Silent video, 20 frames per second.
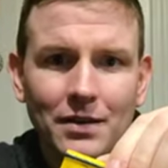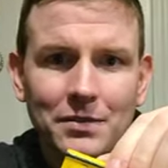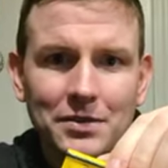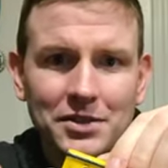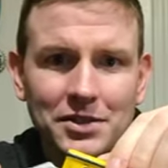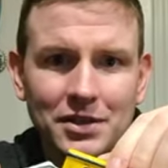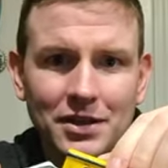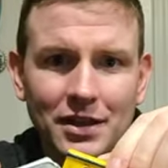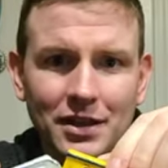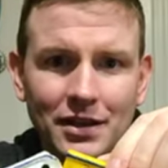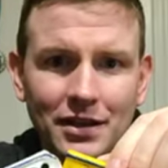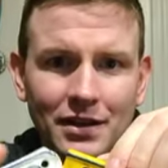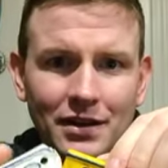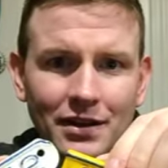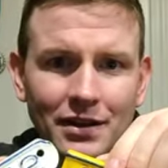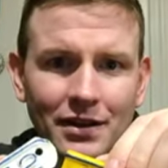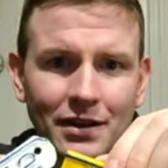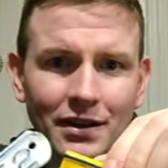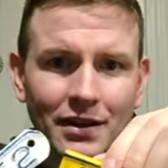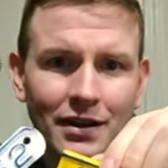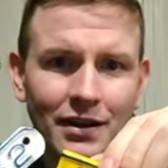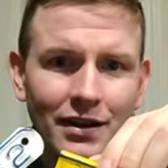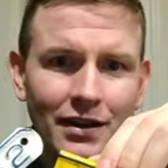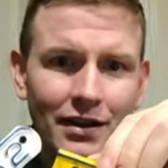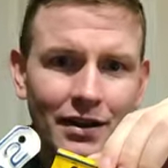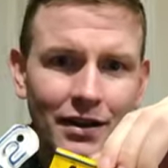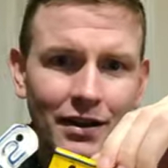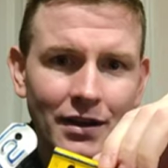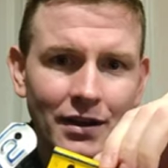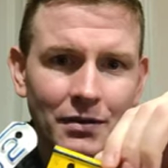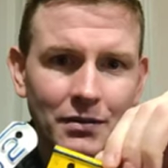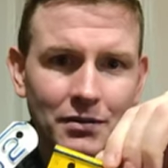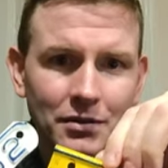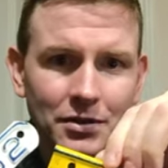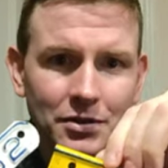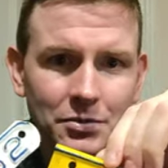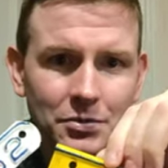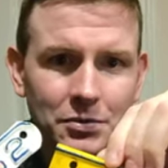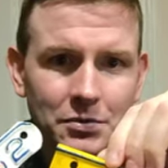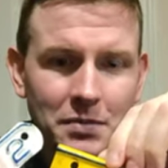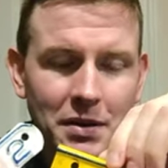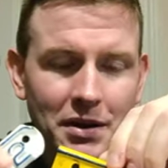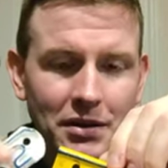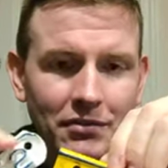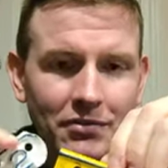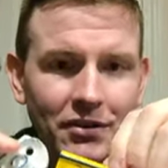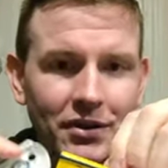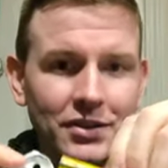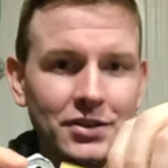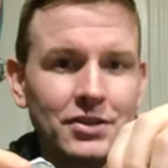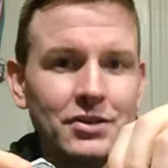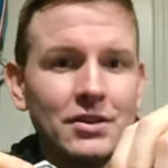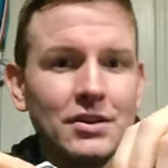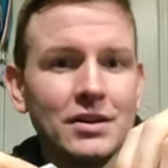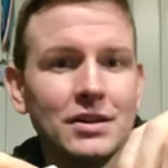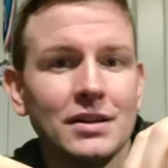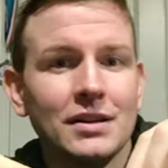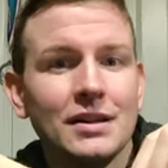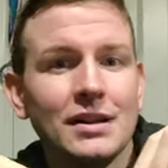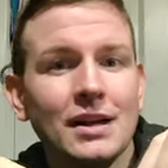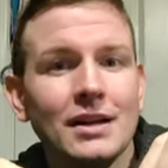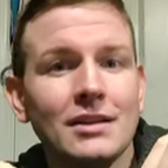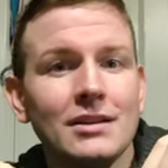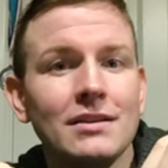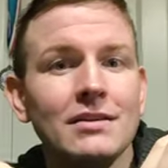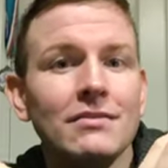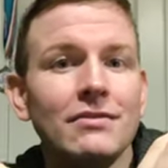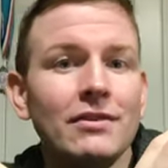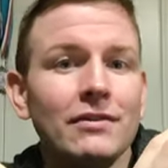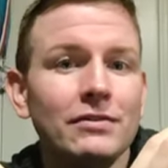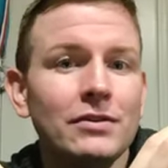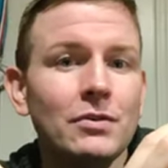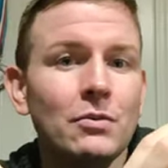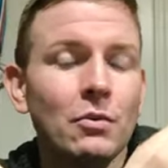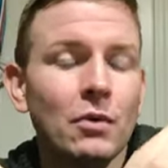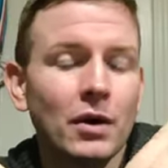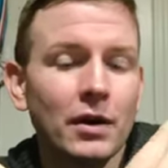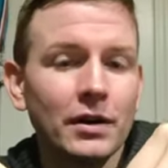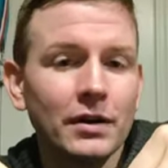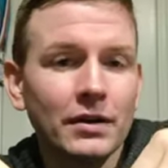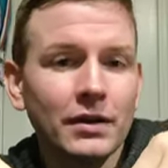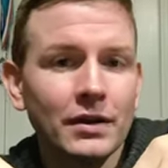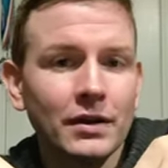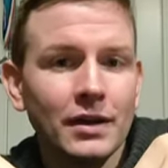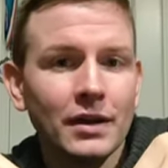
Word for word: can we see that? This was manufactured in 1951,